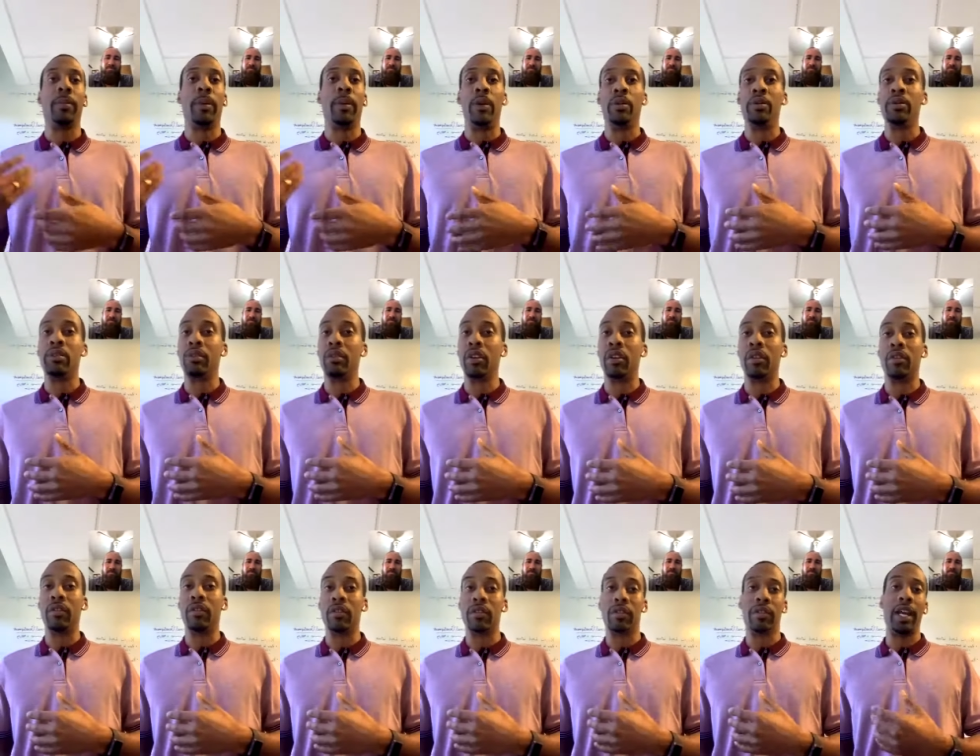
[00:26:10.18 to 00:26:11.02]
posts
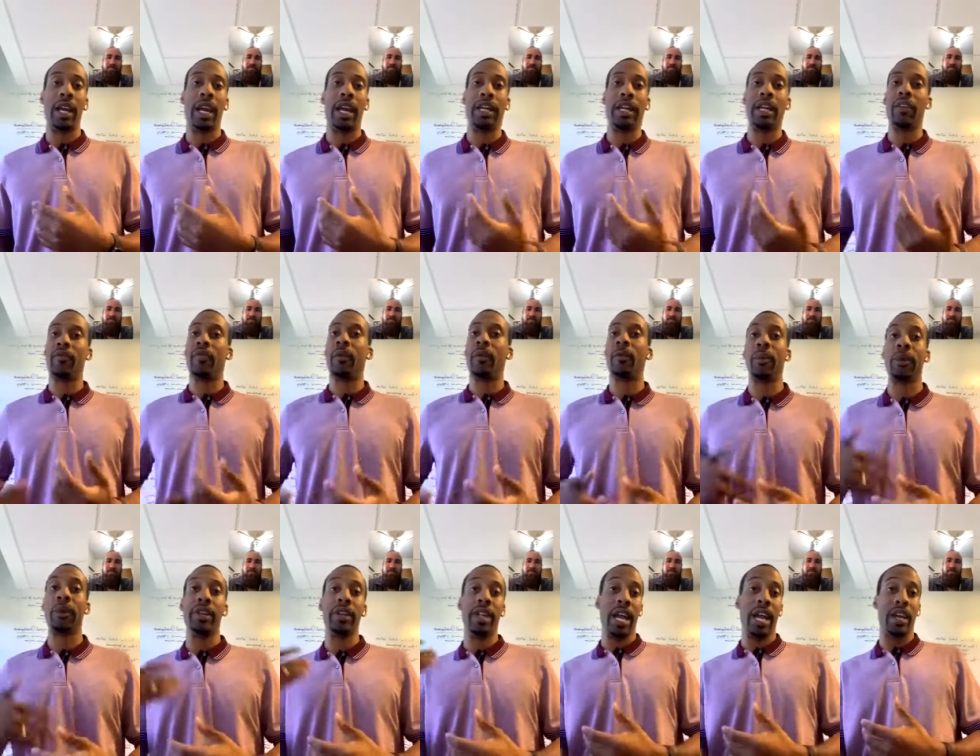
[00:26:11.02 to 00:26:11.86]
over that I get from
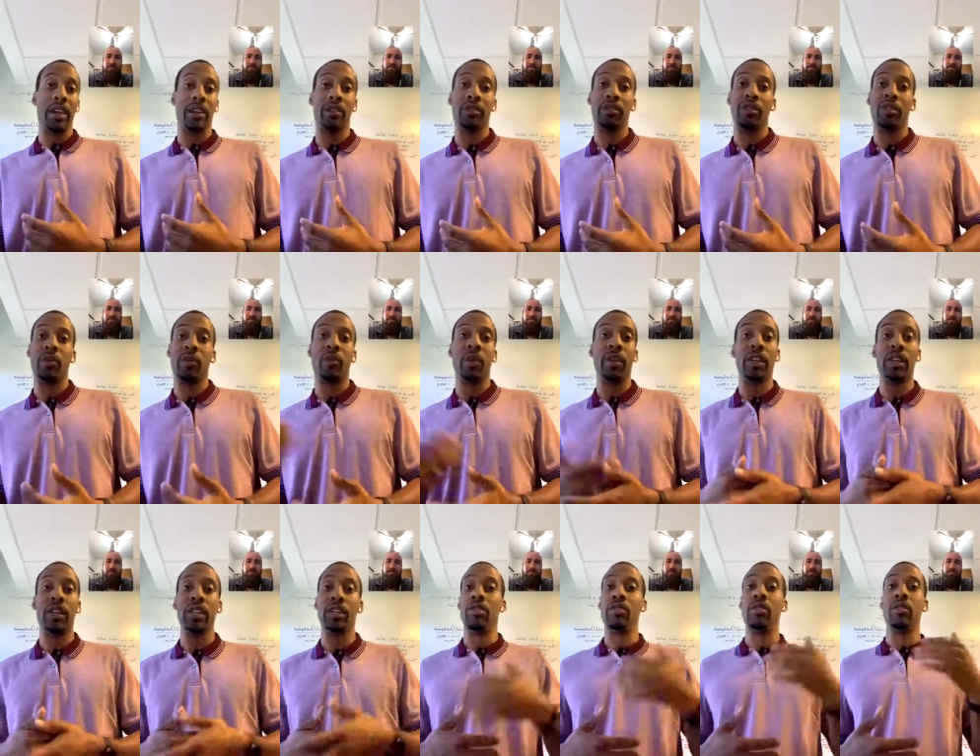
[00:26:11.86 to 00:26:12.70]
Brent Daniels and what
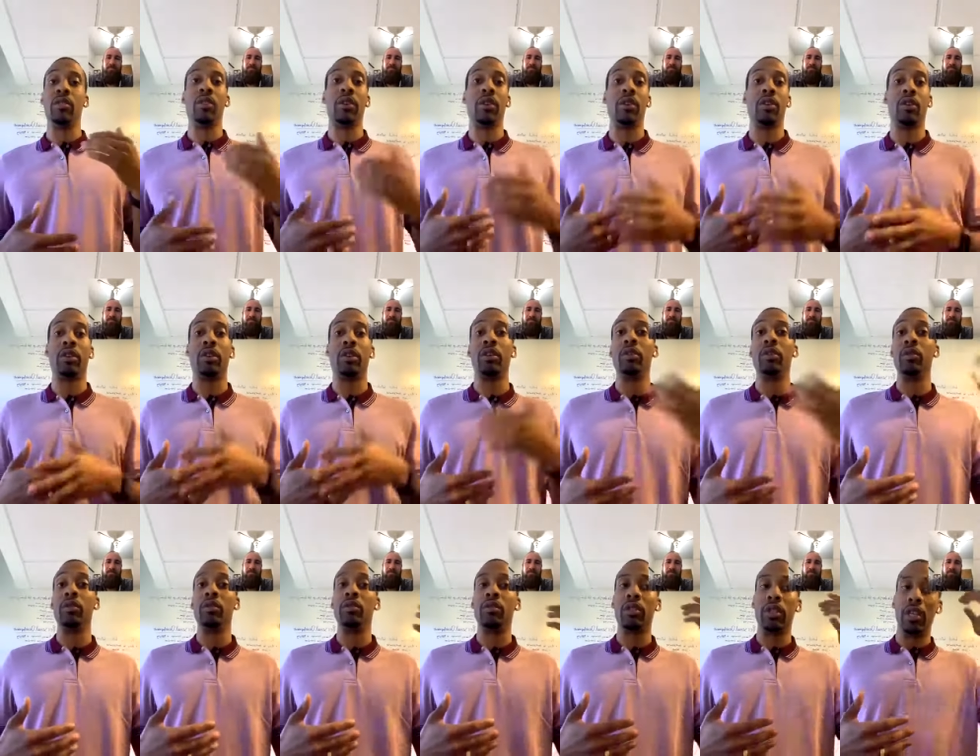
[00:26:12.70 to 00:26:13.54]
he's doing, or
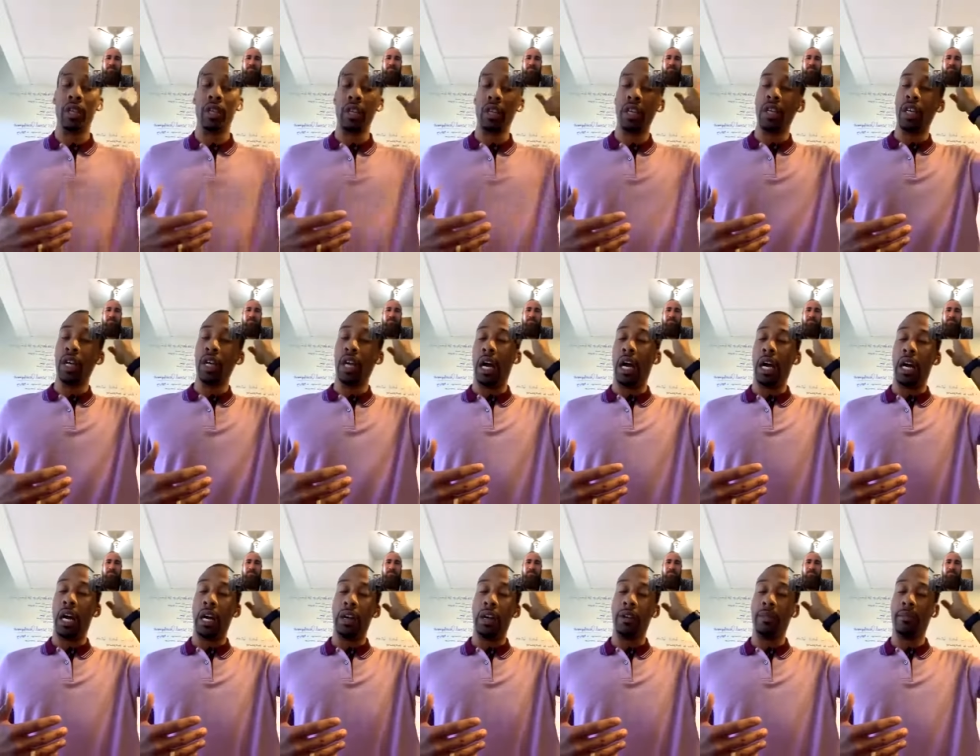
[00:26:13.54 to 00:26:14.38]
Luke
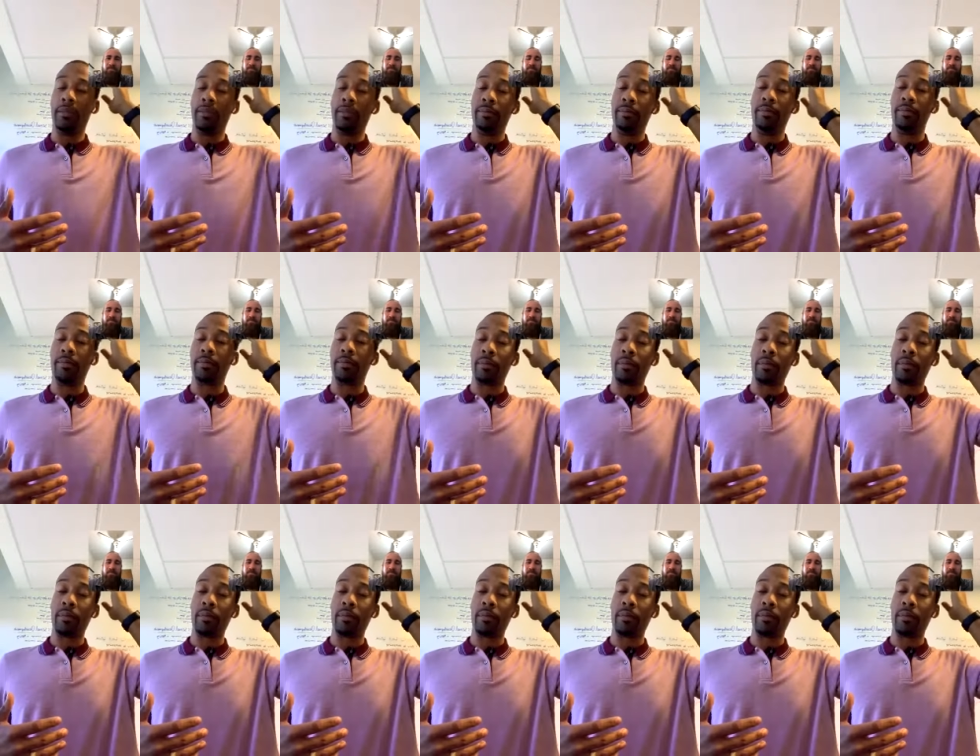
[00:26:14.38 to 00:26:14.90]
um,